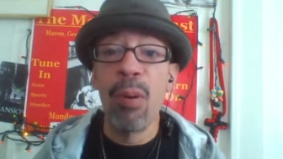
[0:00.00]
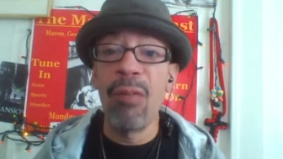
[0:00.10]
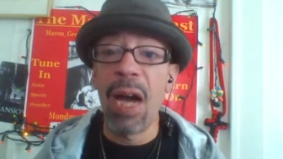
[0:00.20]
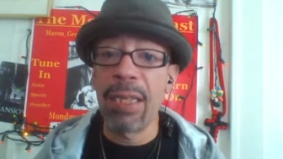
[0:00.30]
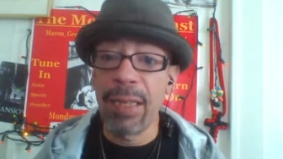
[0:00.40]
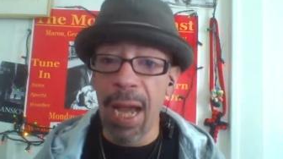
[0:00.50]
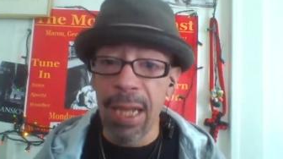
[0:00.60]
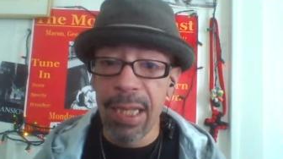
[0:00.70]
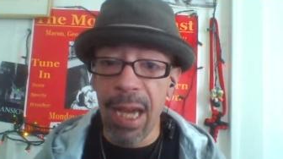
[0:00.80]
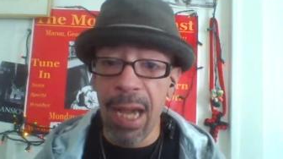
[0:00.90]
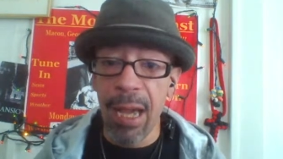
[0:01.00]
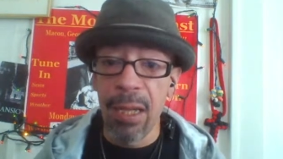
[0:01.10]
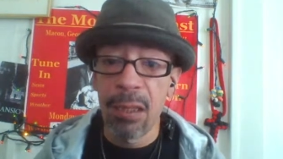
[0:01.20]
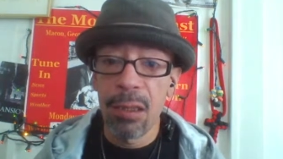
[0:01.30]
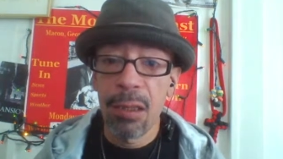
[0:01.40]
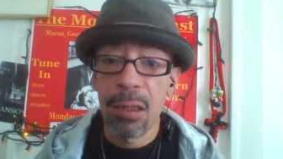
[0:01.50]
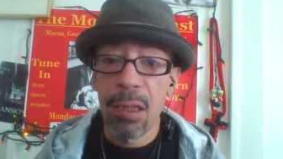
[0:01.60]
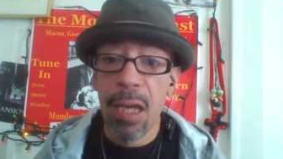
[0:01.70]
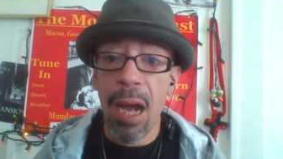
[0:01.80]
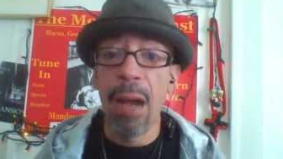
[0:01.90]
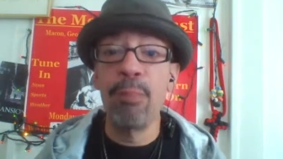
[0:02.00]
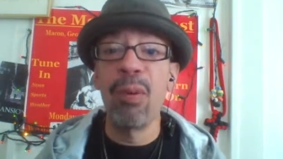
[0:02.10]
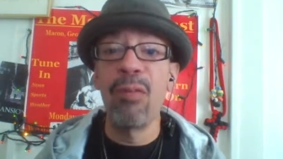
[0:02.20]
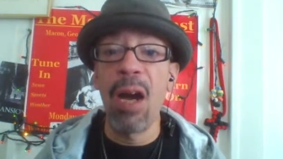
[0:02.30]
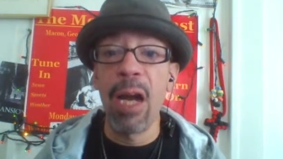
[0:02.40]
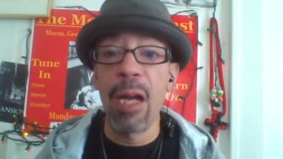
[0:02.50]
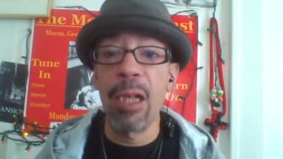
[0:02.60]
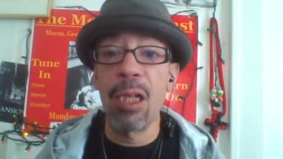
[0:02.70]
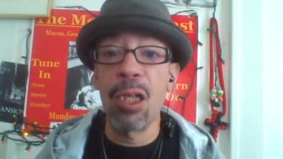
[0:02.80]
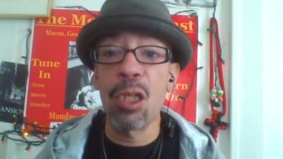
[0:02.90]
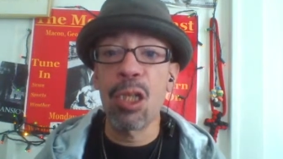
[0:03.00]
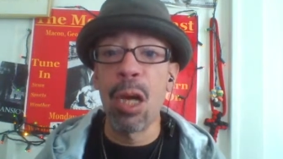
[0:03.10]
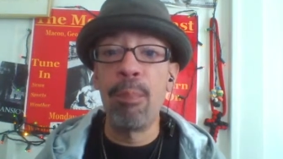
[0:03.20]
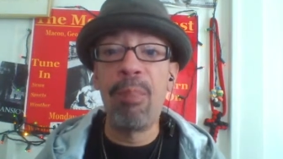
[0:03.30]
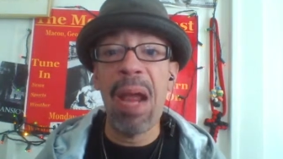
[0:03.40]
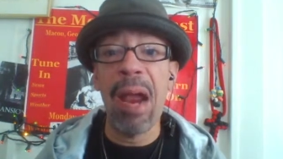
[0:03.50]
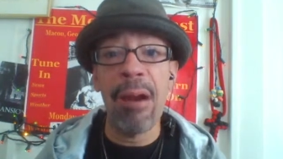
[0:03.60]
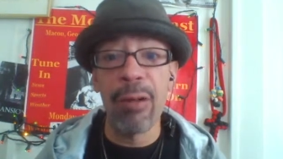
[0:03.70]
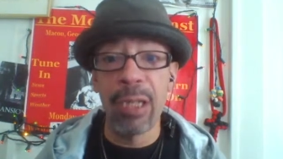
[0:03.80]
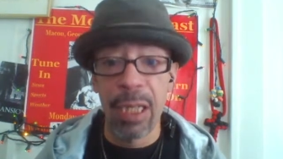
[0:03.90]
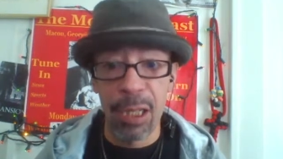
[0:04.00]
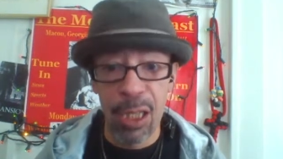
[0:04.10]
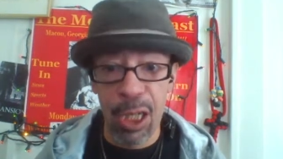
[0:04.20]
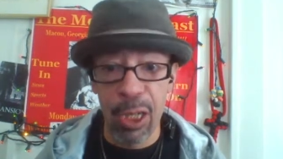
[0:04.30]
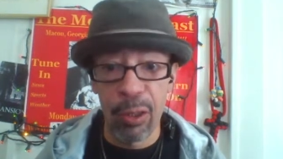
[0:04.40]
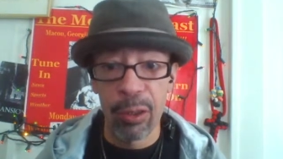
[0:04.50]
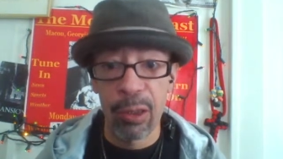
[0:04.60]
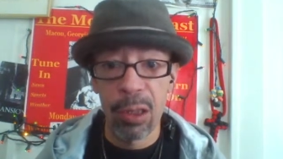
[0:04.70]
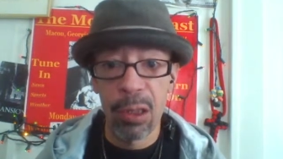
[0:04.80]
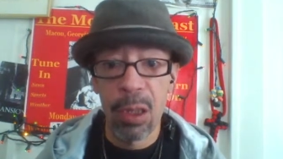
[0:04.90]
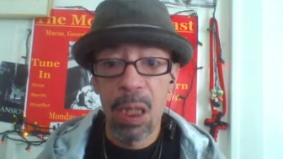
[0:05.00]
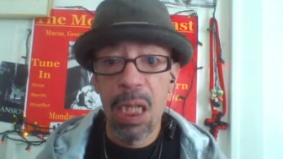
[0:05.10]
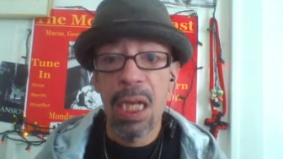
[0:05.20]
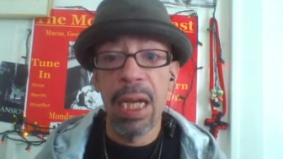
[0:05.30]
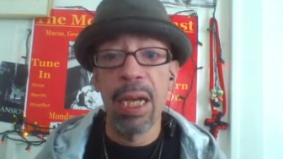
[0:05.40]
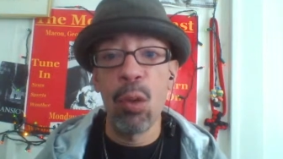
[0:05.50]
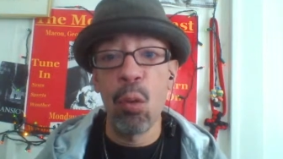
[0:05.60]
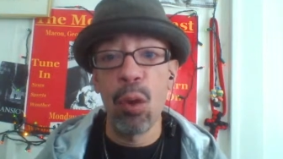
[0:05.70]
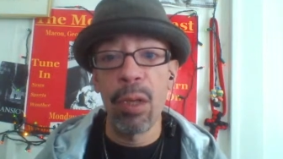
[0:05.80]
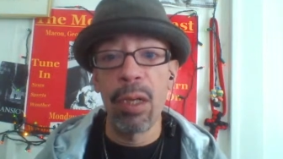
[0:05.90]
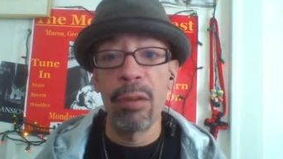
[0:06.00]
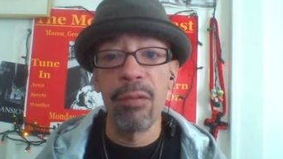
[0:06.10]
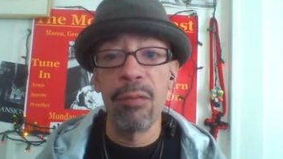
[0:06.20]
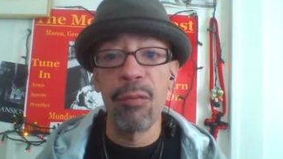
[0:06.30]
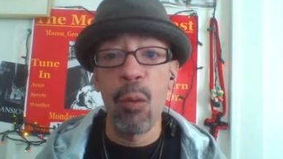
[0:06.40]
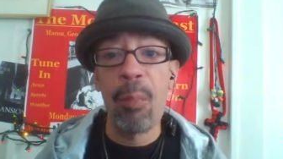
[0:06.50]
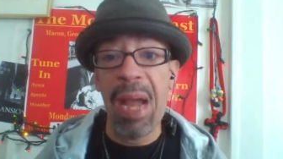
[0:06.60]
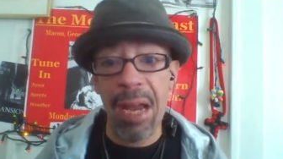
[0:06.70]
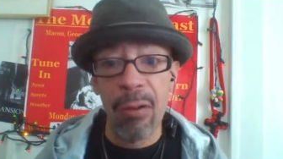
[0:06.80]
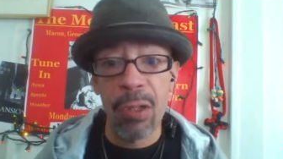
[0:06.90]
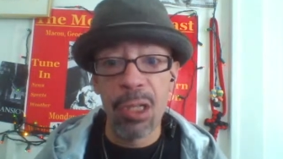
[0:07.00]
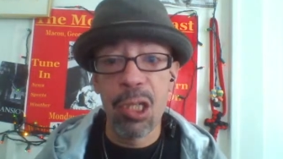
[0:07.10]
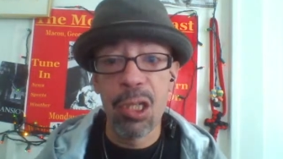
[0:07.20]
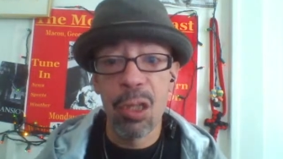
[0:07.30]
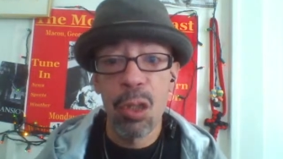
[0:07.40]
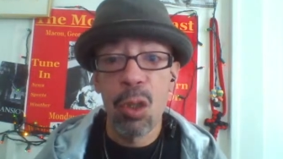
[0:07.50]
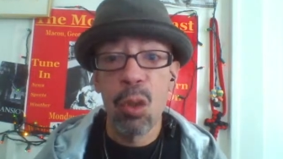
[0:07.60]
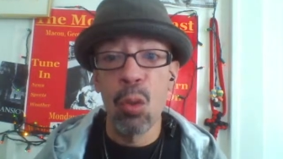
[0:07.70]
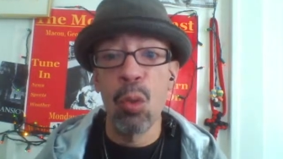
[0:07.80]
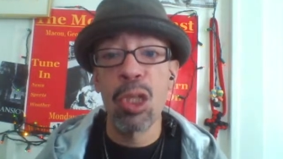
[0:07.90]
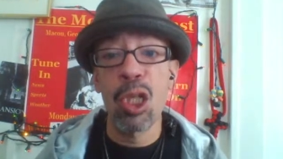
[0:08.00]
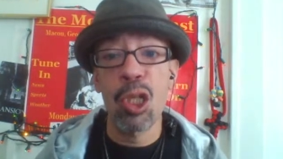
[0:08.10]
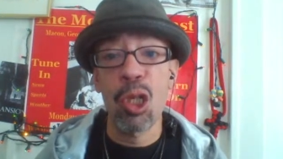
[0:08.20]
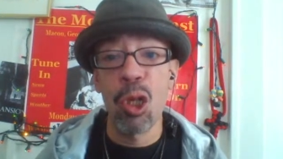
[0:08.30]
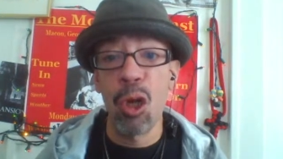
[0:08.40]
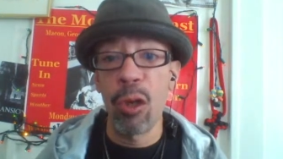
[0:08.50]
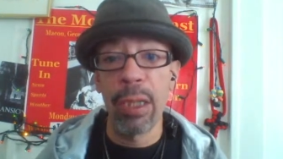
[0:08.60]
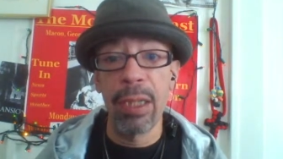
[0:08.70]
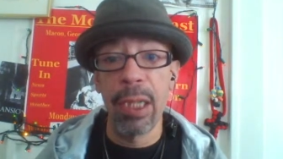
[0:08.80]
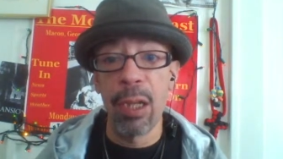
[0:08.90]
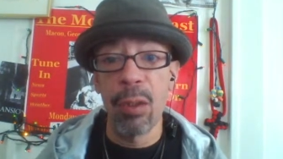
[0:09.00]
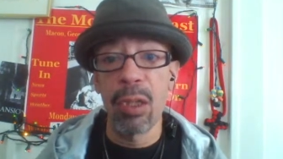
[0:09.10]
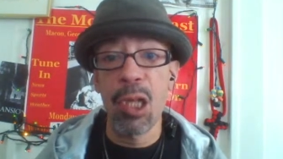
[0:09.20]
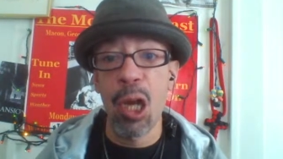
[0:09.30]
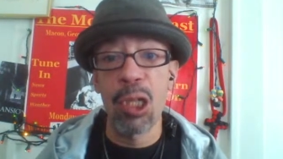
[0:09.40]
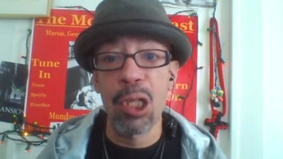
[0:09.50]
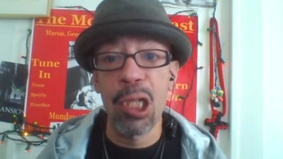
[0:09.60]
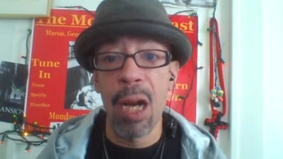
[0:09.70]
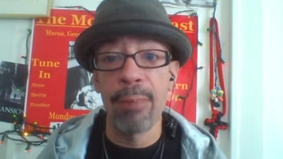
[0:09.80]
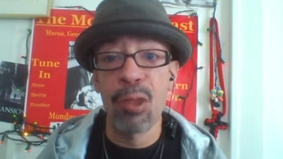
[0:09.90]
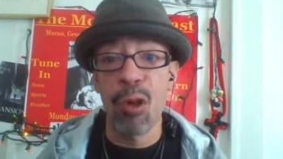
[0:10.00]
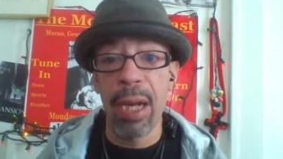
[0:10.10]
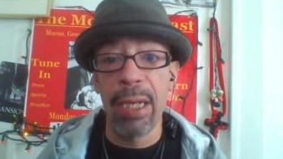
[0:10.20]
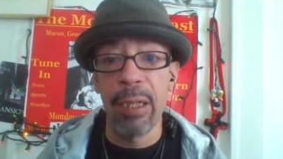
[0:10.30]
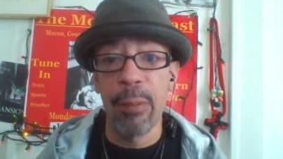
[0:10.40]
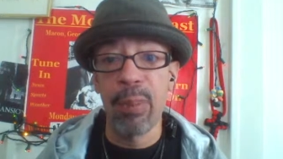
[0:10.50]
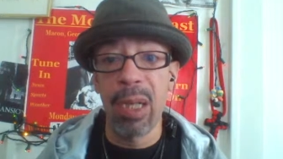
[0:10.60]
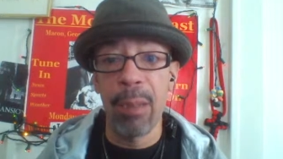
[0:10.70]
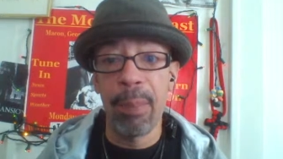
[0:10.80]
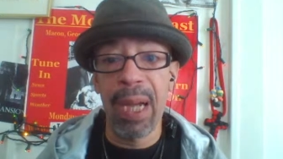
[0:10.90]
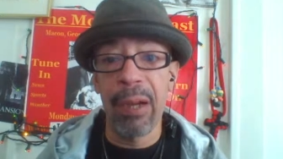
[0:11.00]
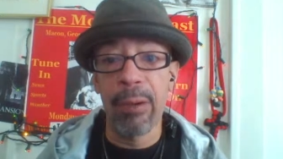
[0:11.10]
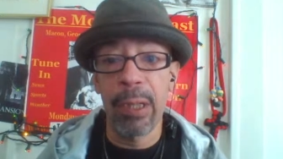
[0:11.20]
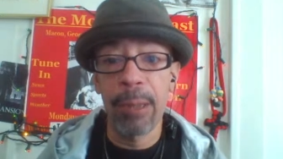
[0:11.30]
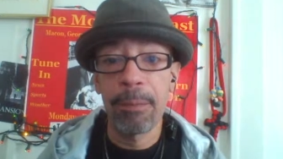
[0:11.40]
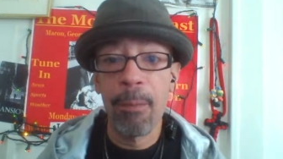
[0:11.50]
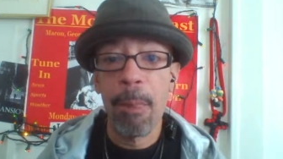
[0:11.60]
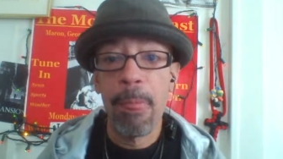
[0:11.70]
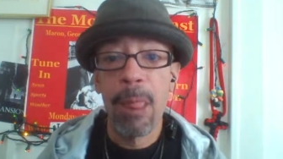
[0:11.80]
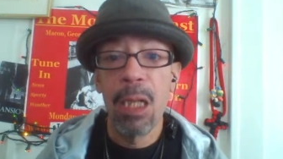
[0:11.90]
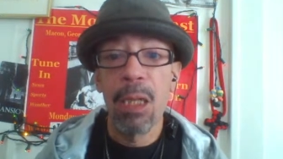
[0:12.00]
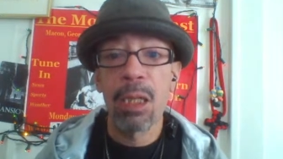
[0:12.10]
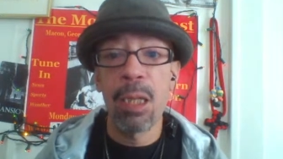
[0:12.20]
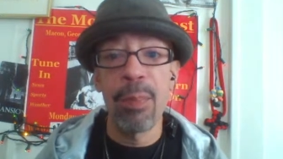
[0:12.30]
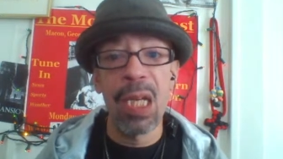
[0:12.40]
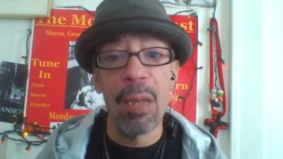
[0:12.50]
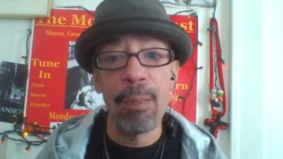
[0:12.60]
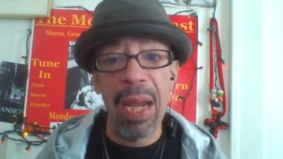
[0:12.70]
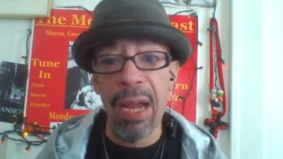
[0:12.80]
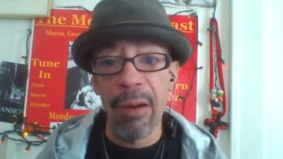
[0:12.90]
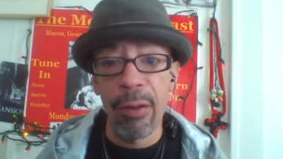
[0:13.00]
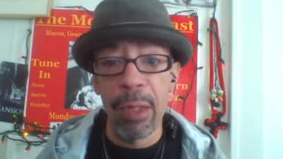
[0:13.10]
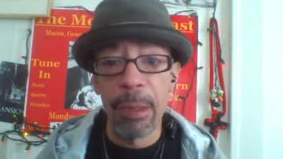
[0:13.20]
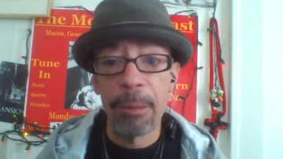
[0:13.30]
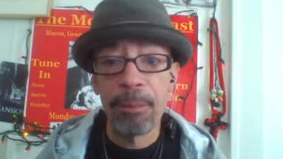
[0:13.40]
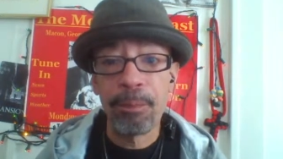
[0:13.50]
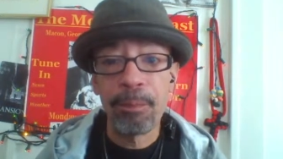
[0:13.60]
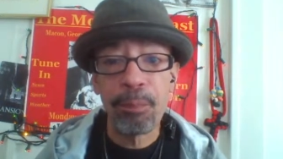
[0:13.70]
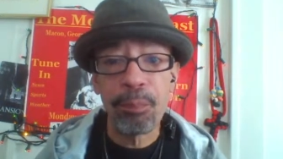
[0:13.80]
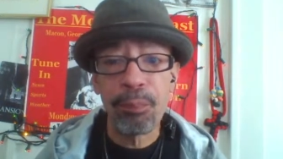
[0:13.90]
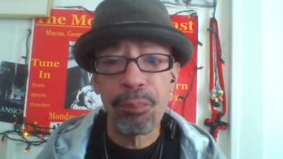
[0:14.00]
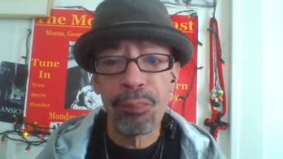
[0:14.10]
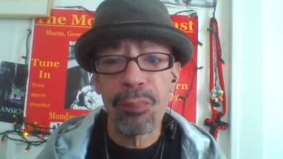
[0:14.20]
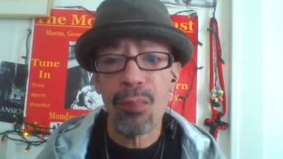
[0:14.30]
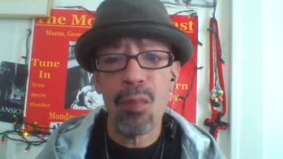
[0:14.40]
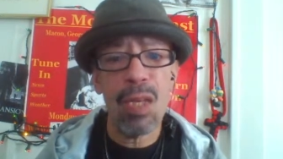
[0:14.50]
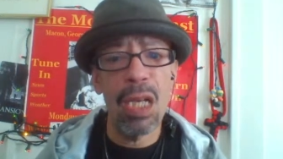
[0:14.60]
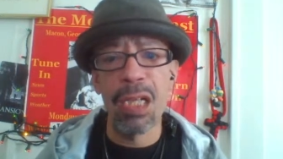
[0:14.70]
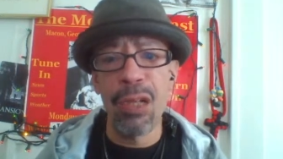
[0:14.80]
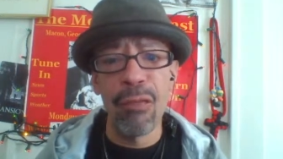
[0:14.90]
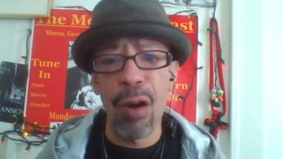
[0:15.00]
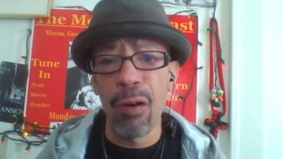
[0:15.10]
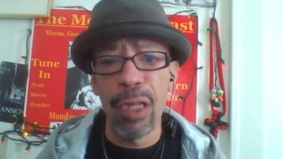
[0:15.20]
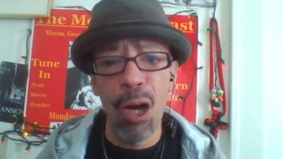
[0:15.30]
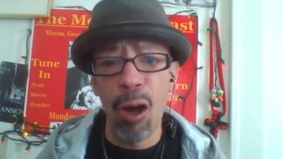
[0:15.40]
provide daycare, and provide some parenting skills in order for parents who are just learning, you know, it's on the job training to be a parent. To be a parent is a very